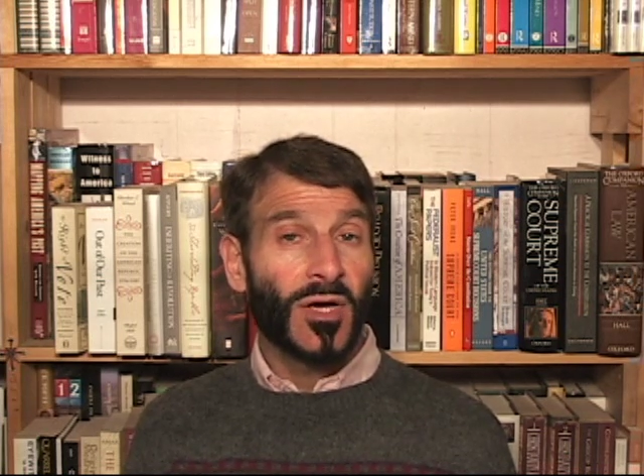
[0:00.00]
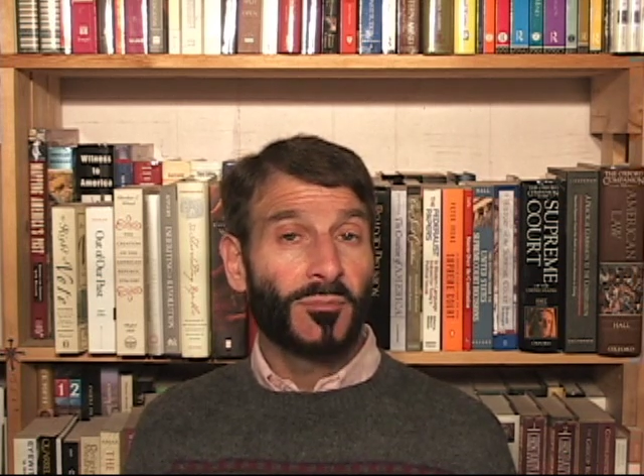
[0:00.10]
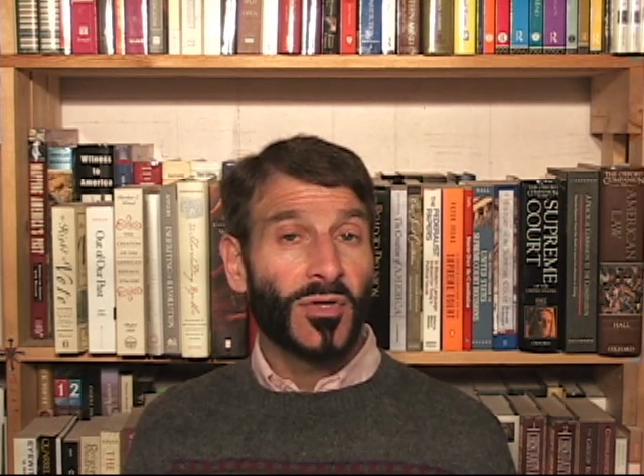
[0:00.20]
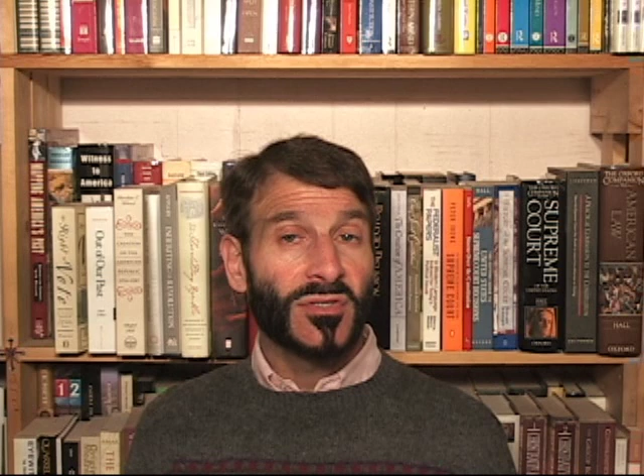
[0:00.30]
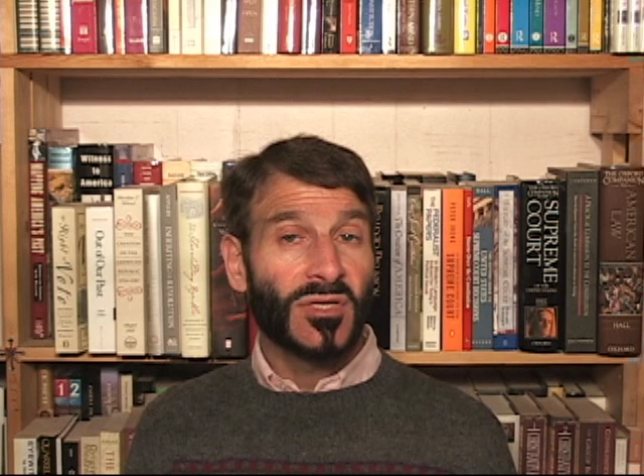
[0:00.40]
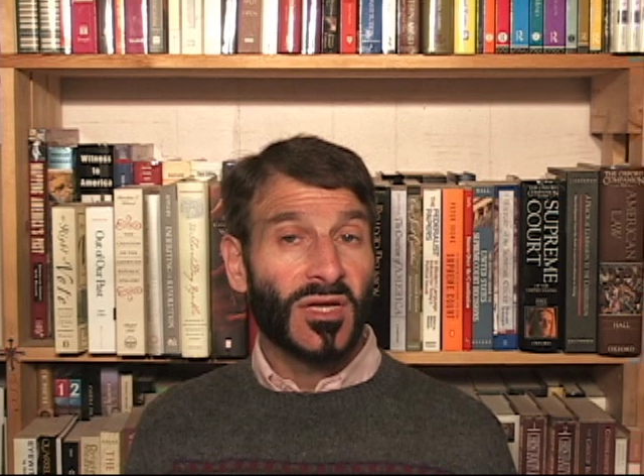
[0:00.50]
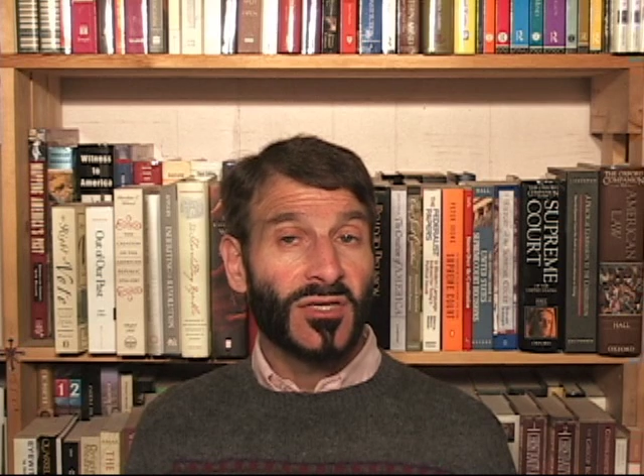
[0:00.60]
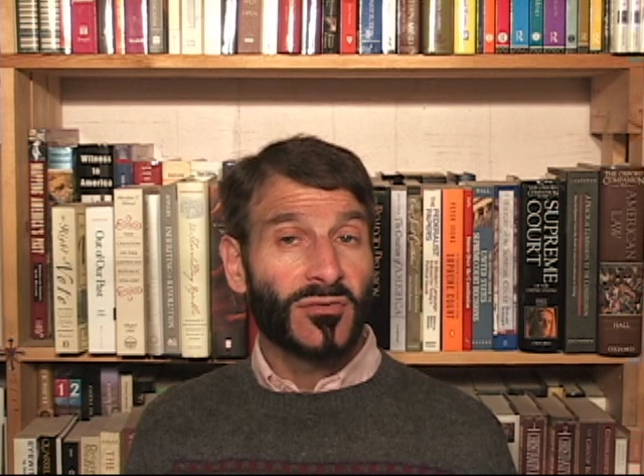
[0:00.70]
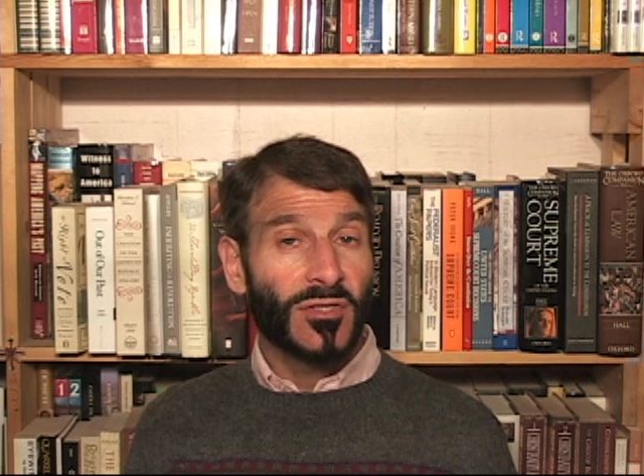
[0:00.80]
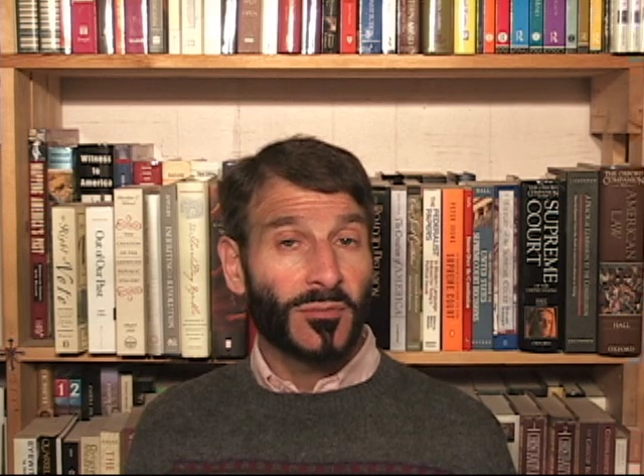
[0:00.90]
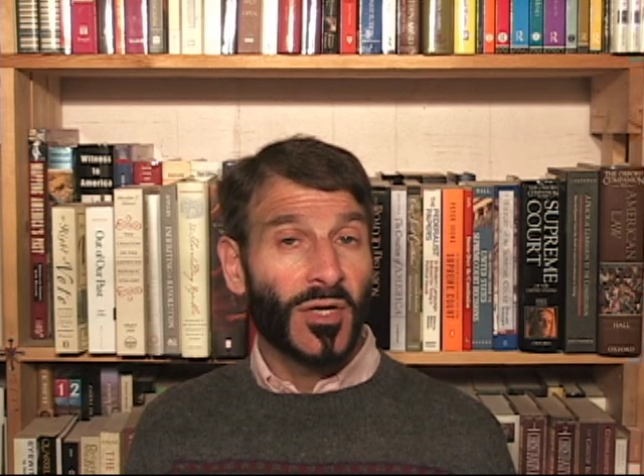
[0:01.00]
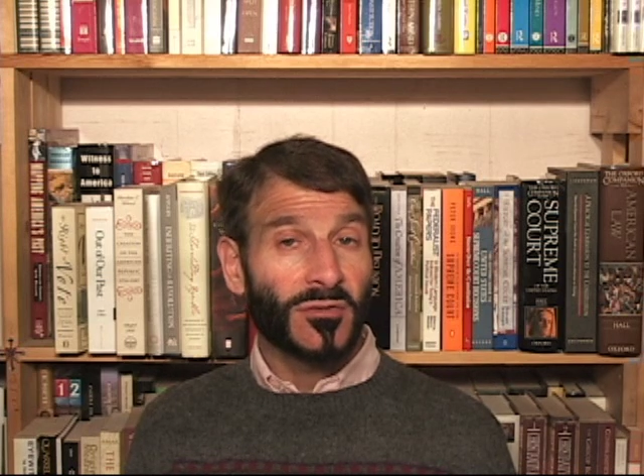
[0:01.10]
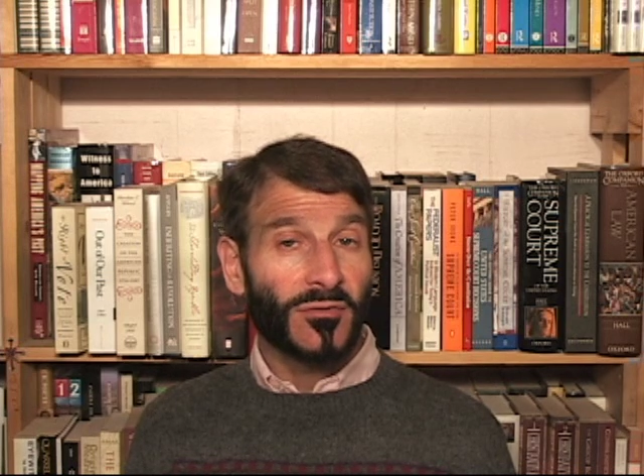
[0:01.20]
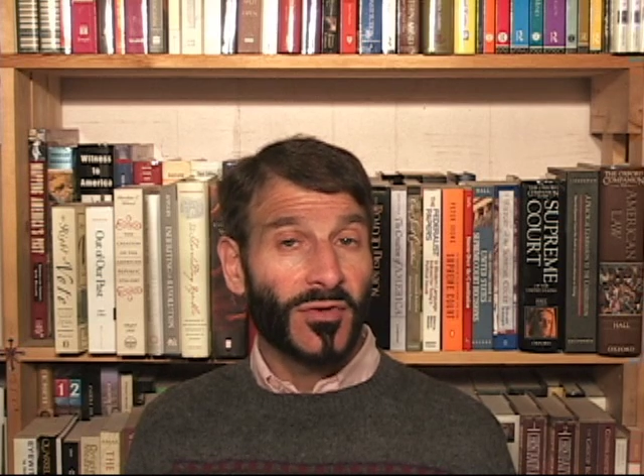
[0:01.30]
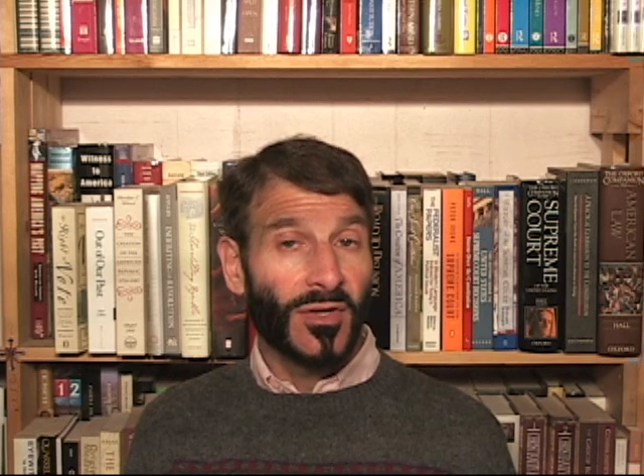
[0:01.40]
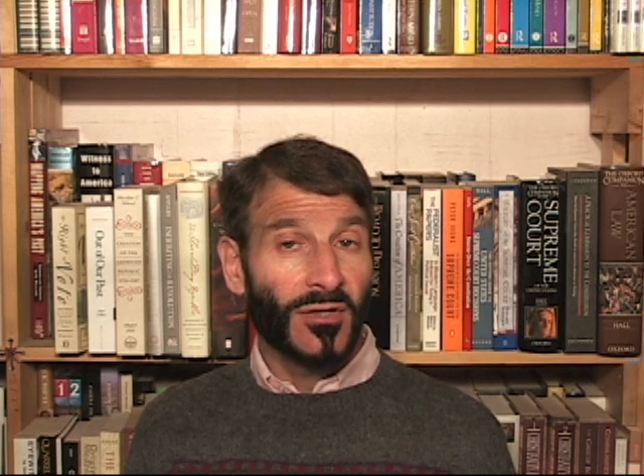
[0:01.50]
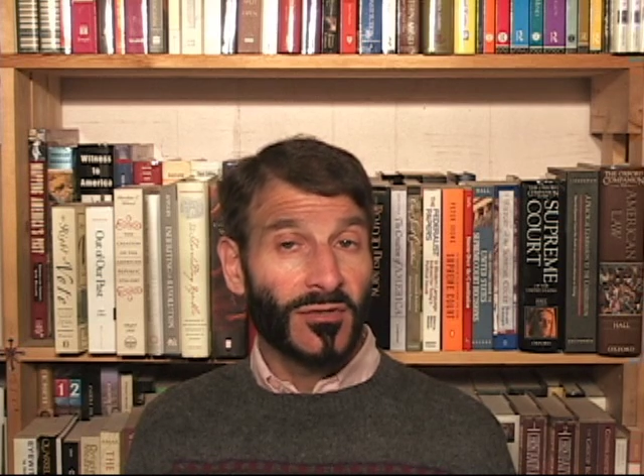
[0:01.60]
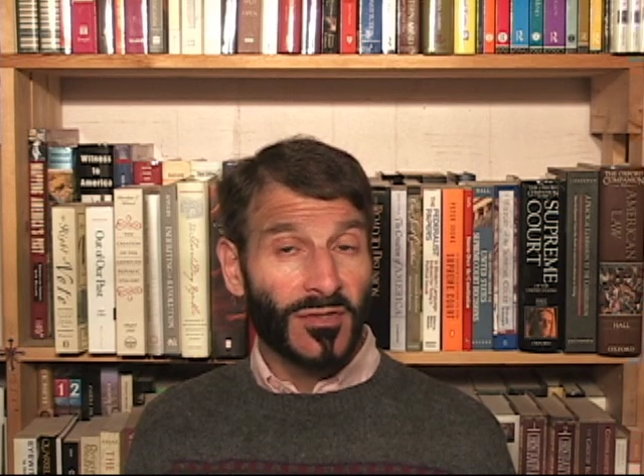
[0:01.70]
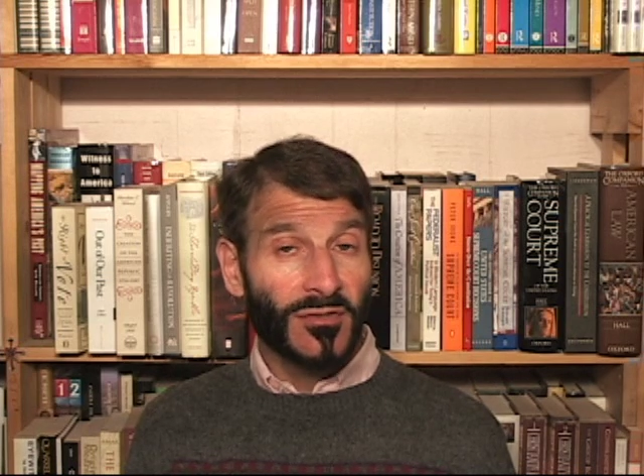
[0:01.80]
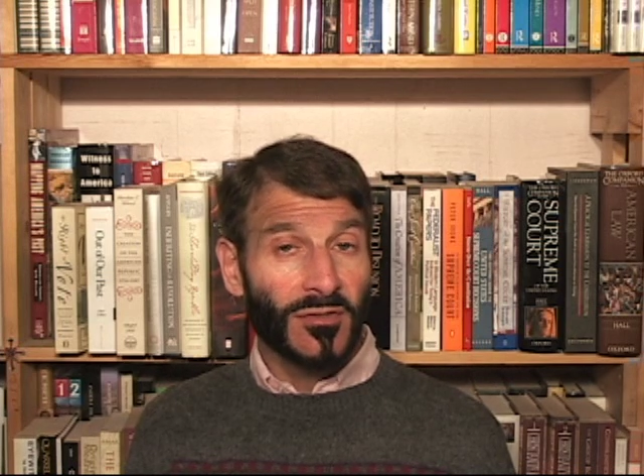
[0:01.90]
a person is responsible for their
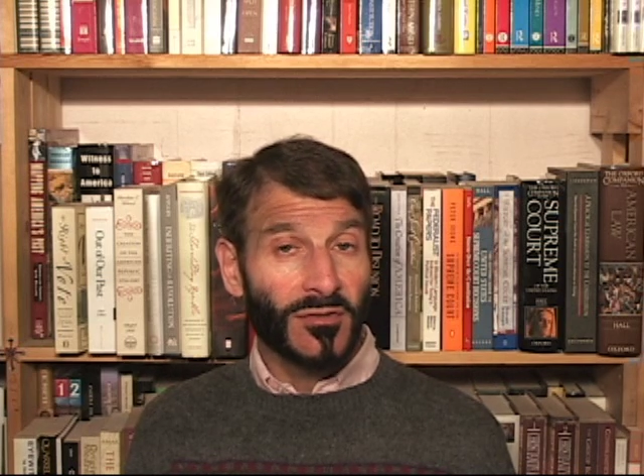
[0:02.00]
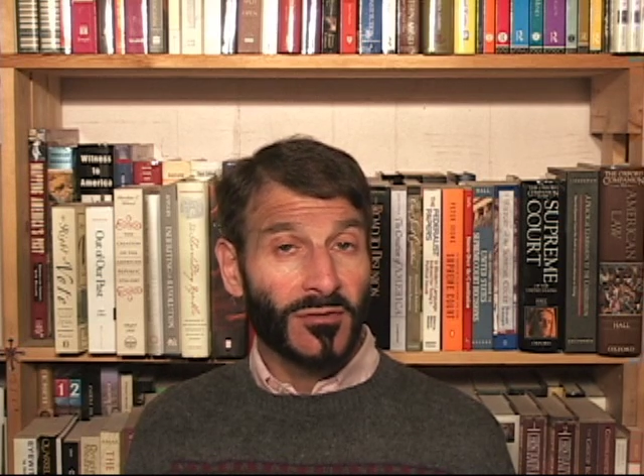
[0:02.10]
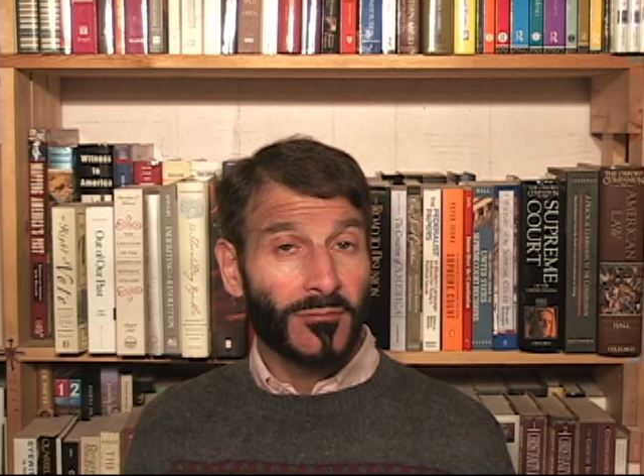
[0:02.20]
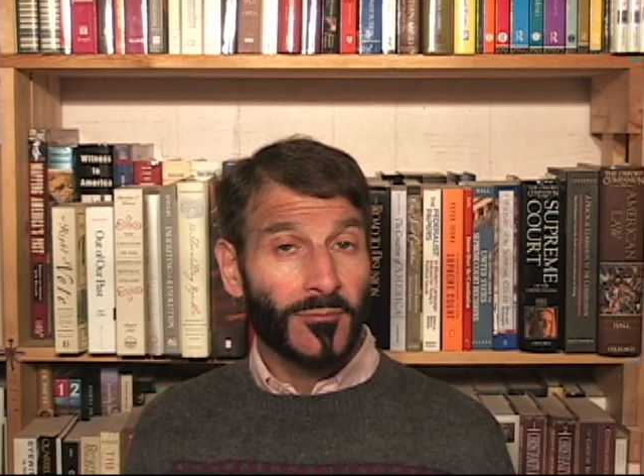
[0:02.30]
decisions.